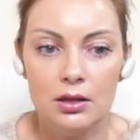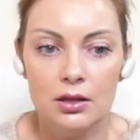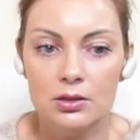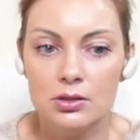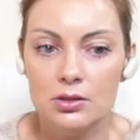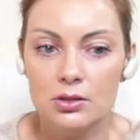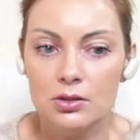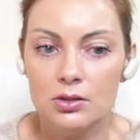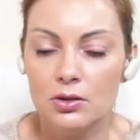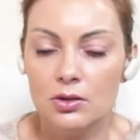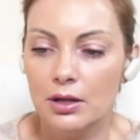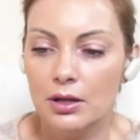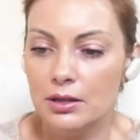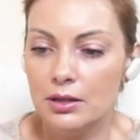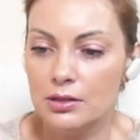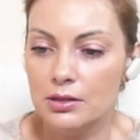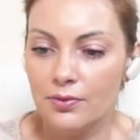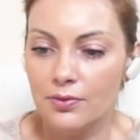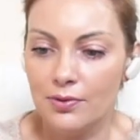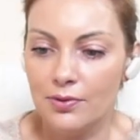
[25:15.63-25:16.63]
Uh, ah,
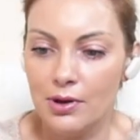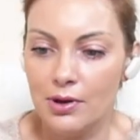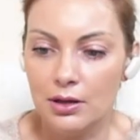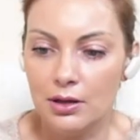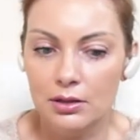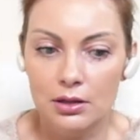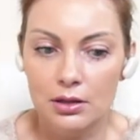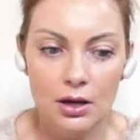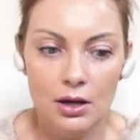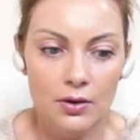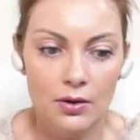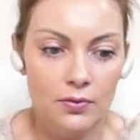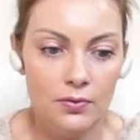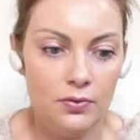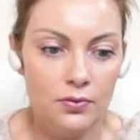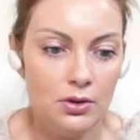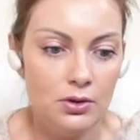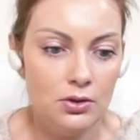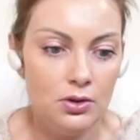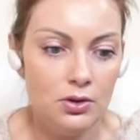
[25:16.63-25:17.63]
so let's find
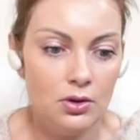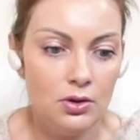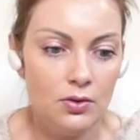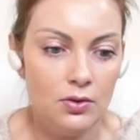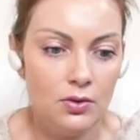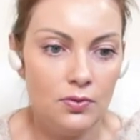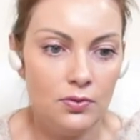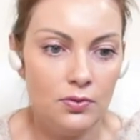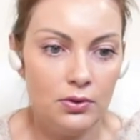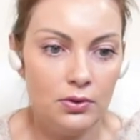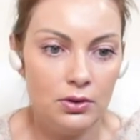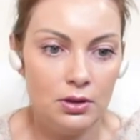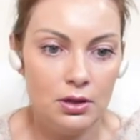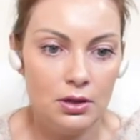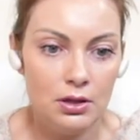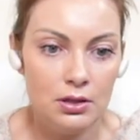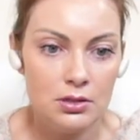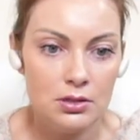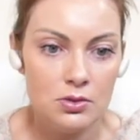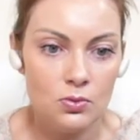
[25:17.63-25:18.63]
a video
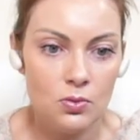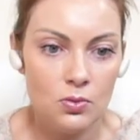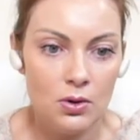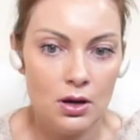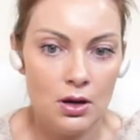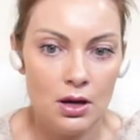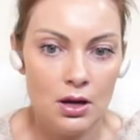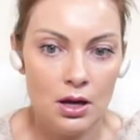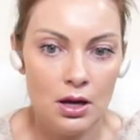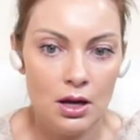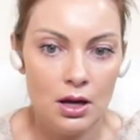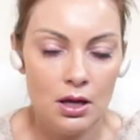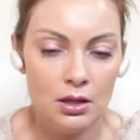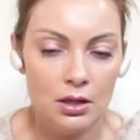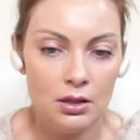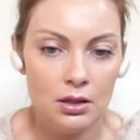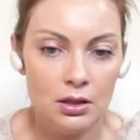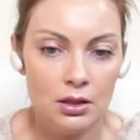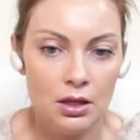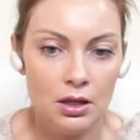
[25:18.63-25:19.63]
for this
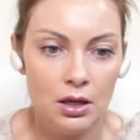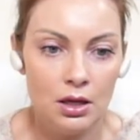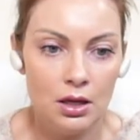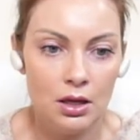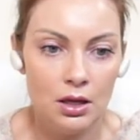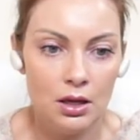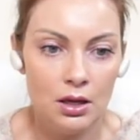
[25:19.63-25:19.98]
one.